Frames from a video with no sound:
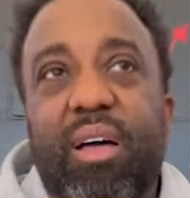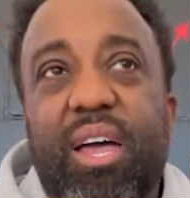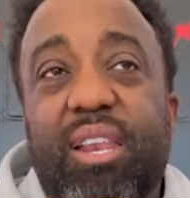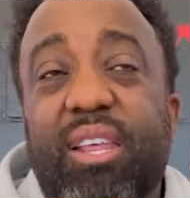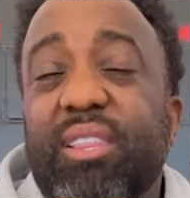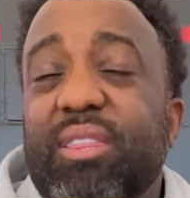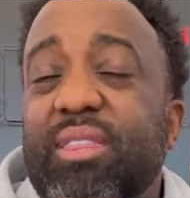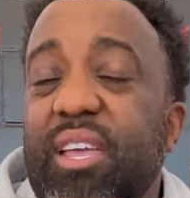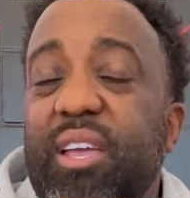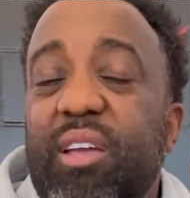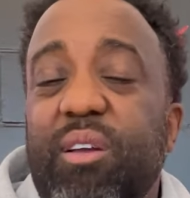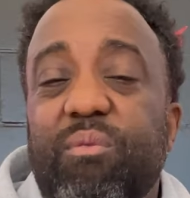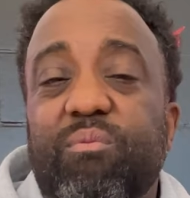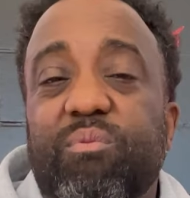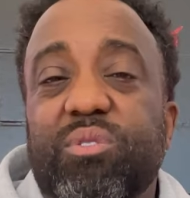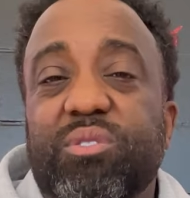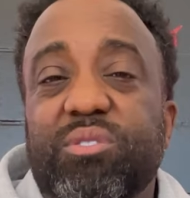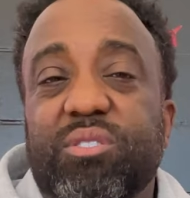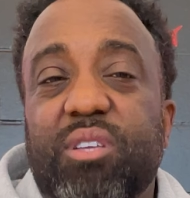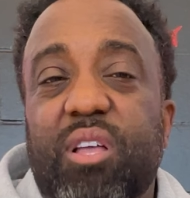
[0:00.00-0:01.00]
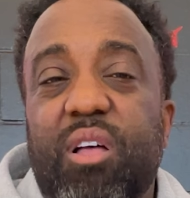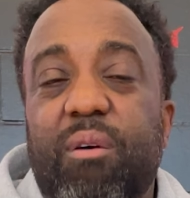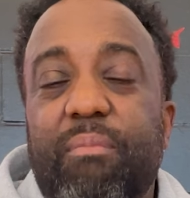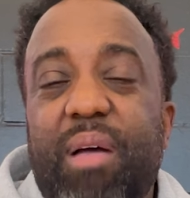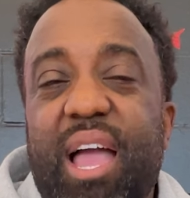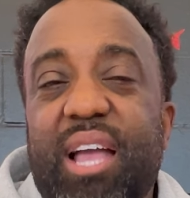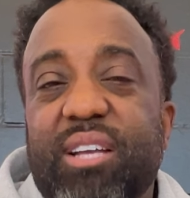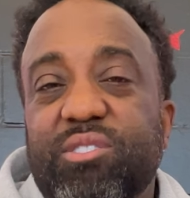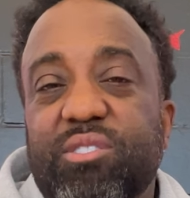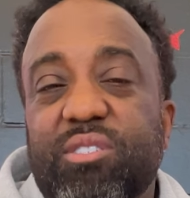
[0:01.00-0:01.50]
I didn't think it was um,
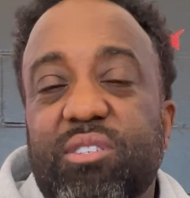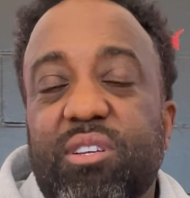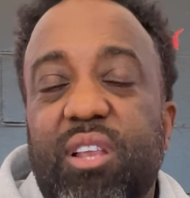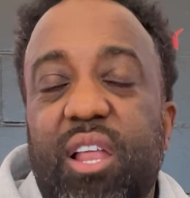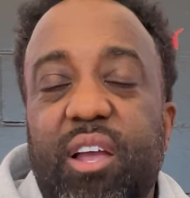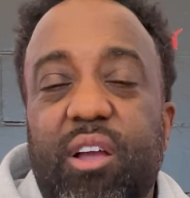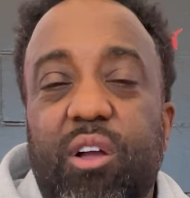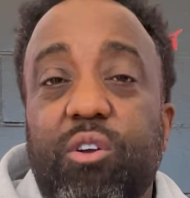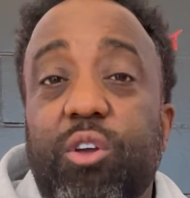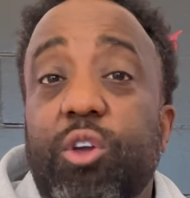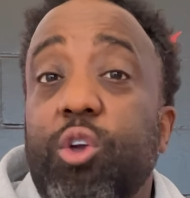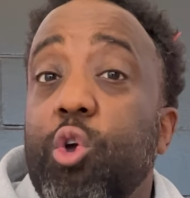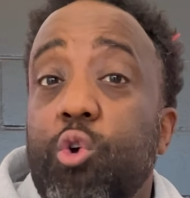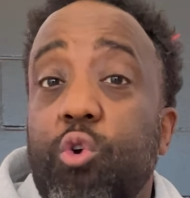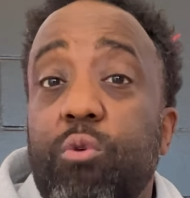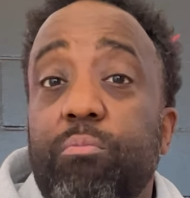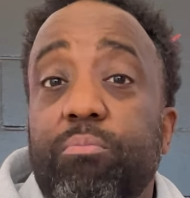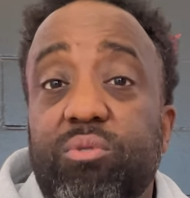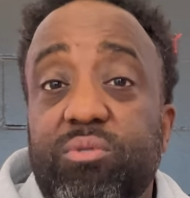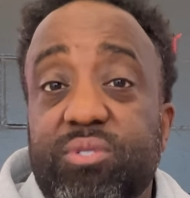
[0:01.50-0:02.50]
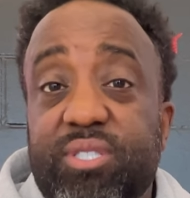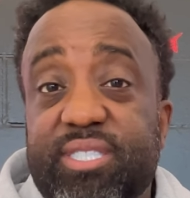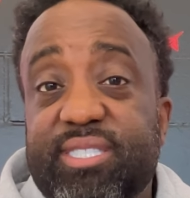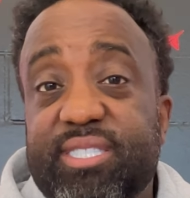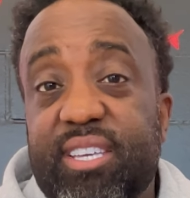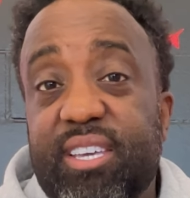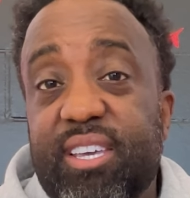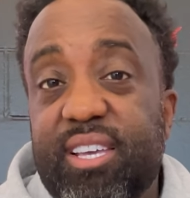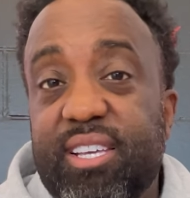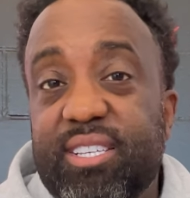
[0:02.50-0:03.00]
actually like a curable
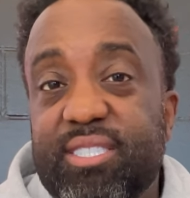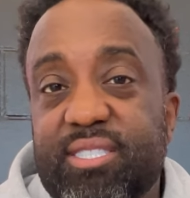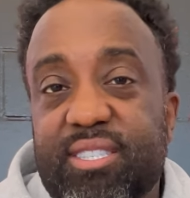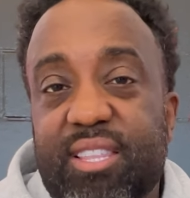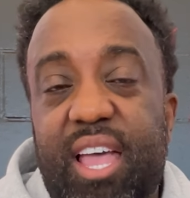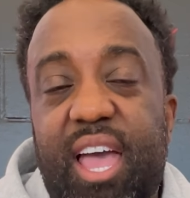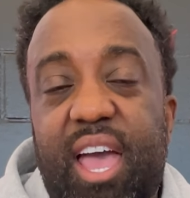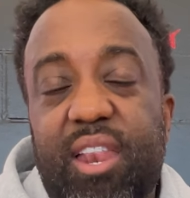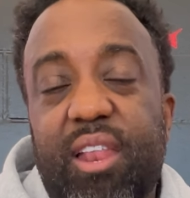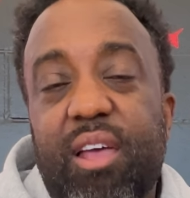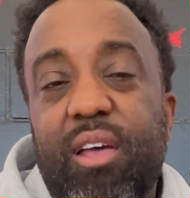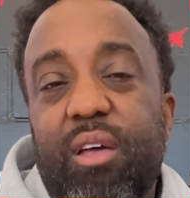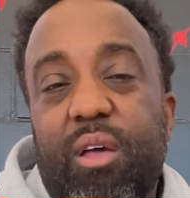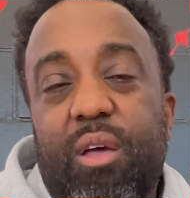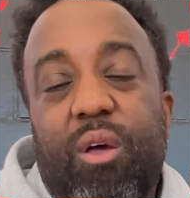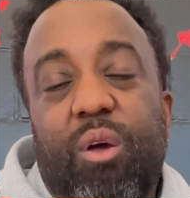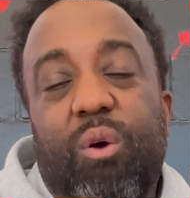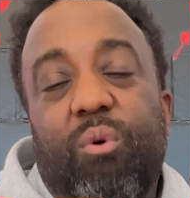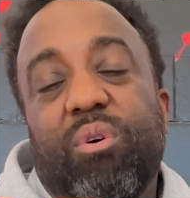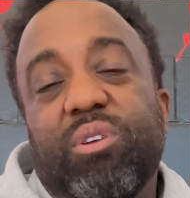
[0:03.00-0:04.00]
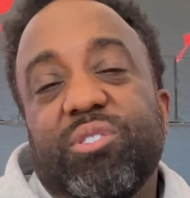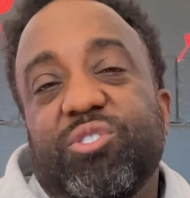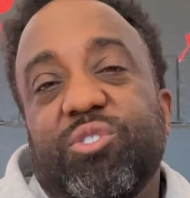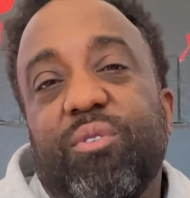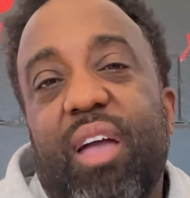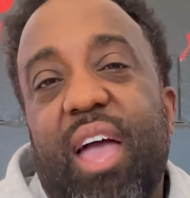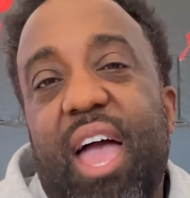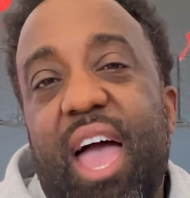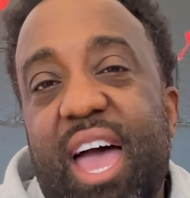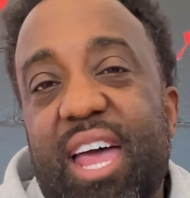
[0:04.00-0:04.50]
disease that once you
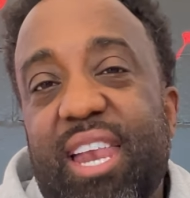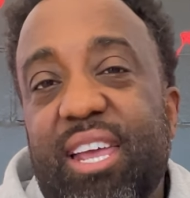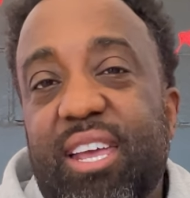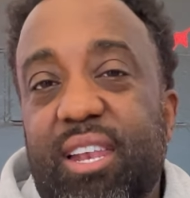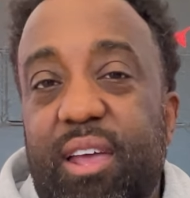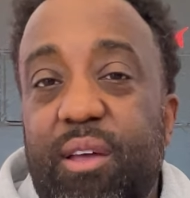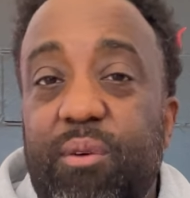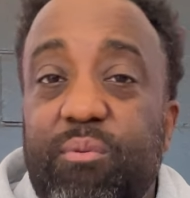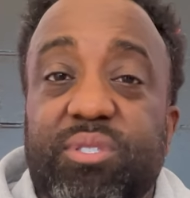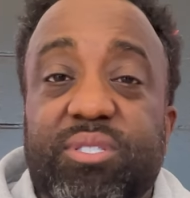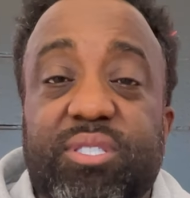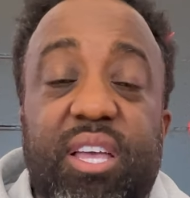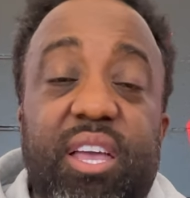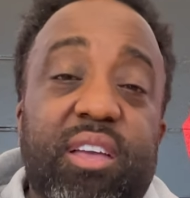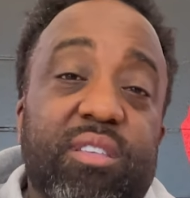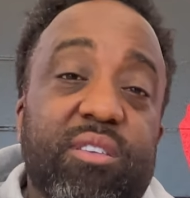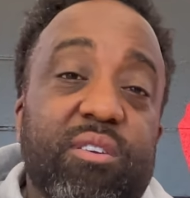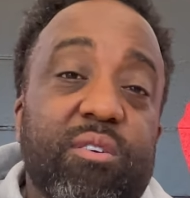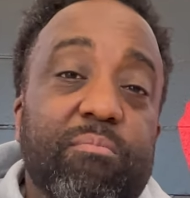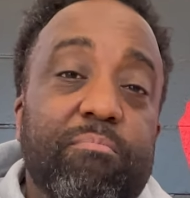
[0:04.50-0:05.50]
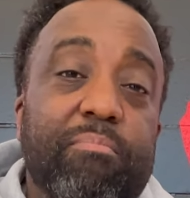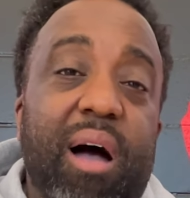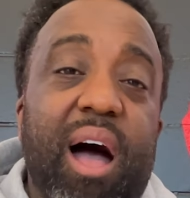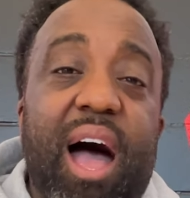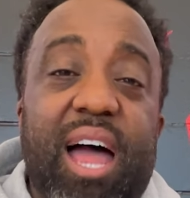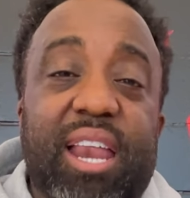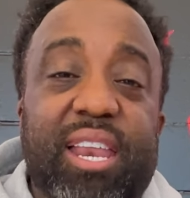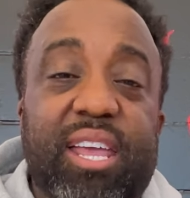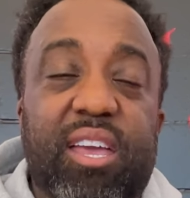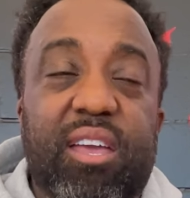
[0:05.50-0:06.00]
had it, it was in your
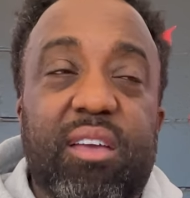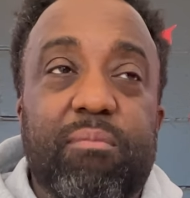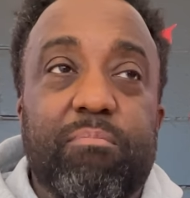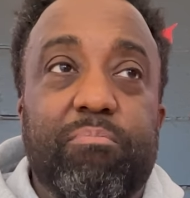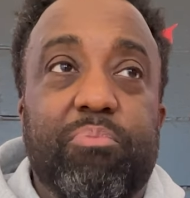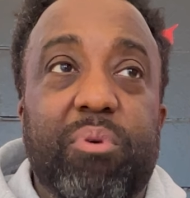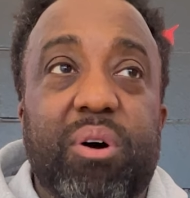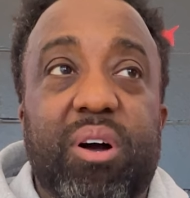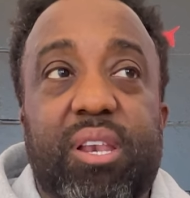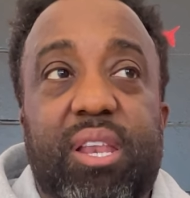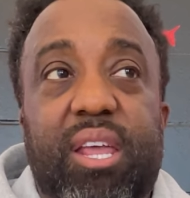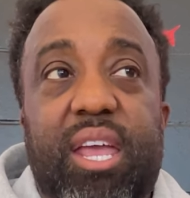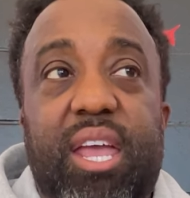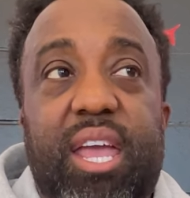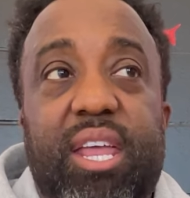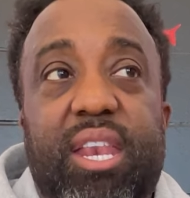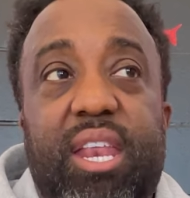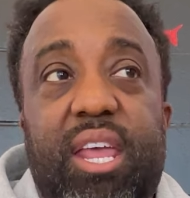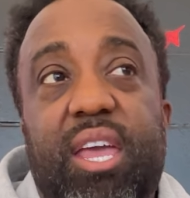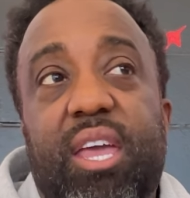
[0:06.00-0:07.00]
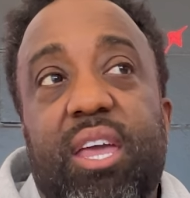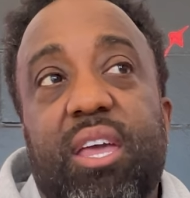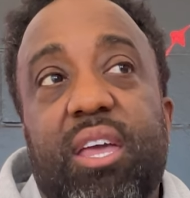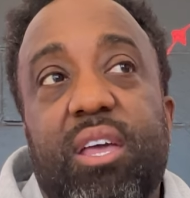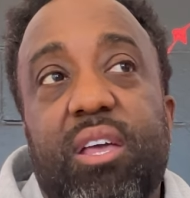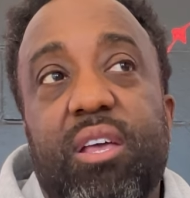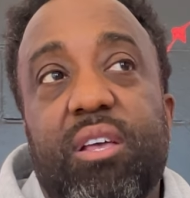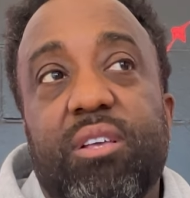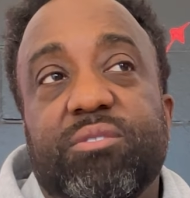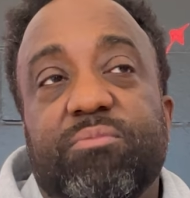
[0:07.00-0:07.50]
body, but it
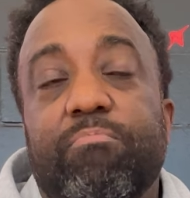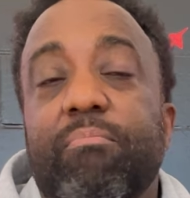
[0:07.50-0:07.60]
is